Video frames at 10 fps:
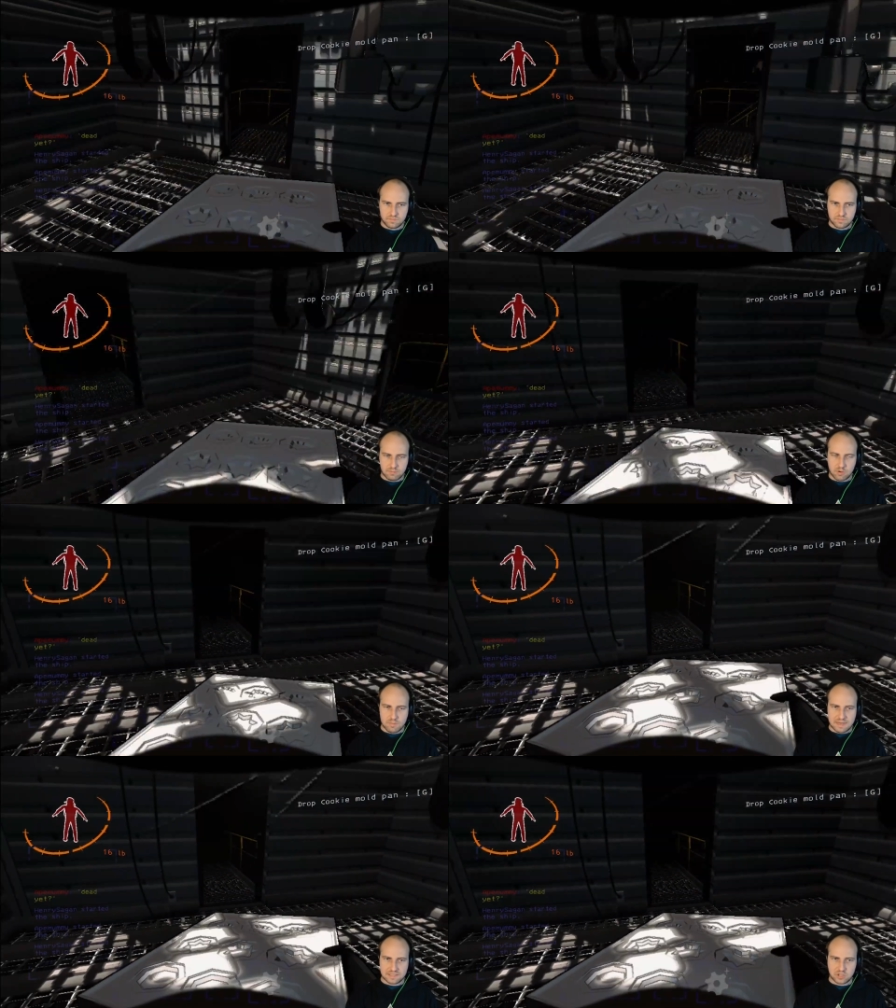I'm going
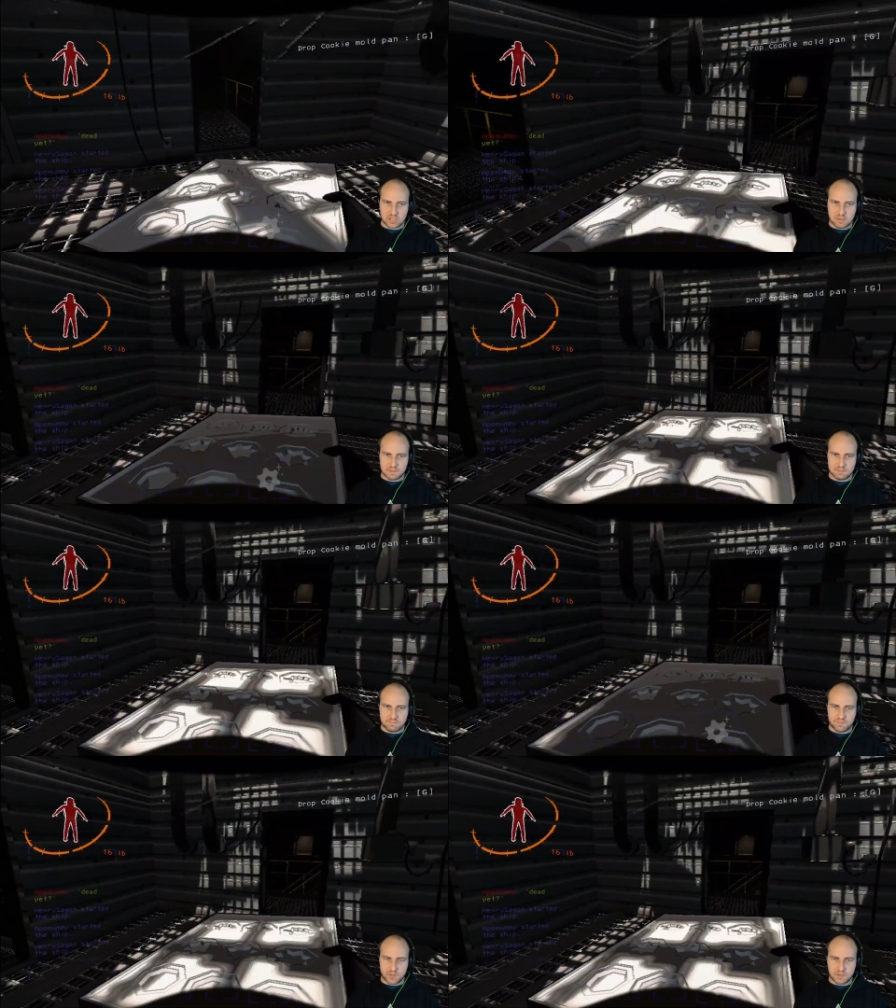back to the ship to
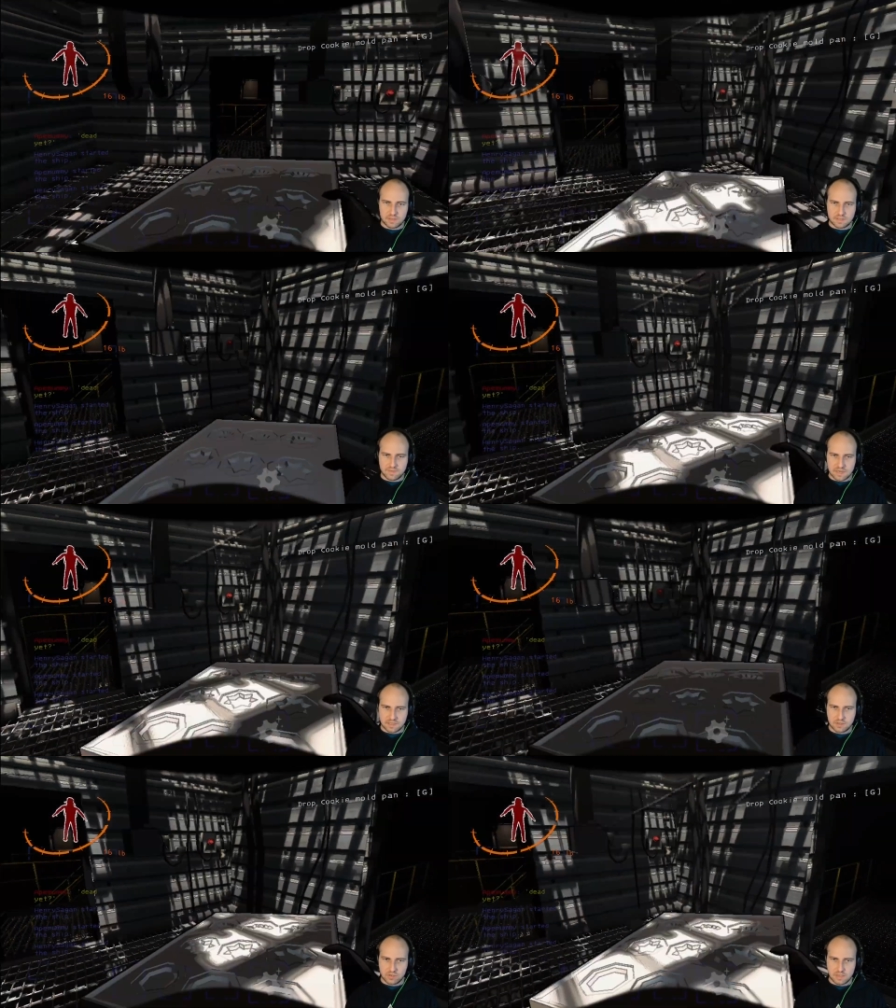turn in this fucking
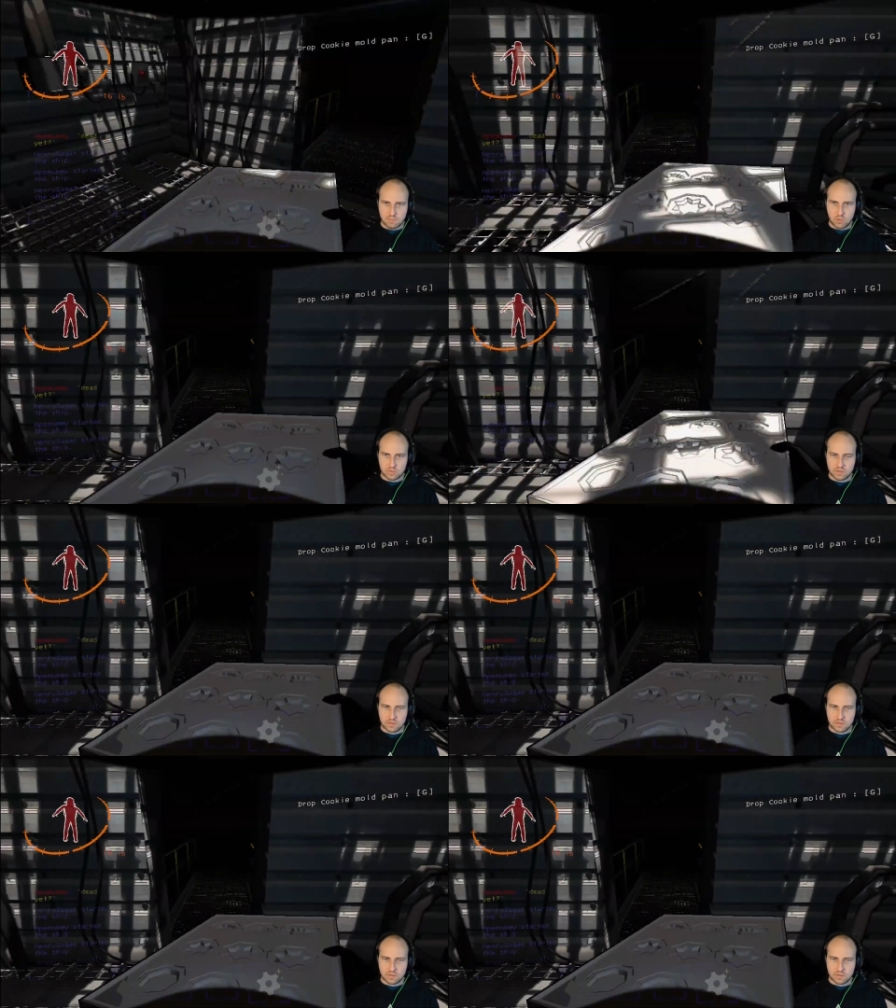cookie mold.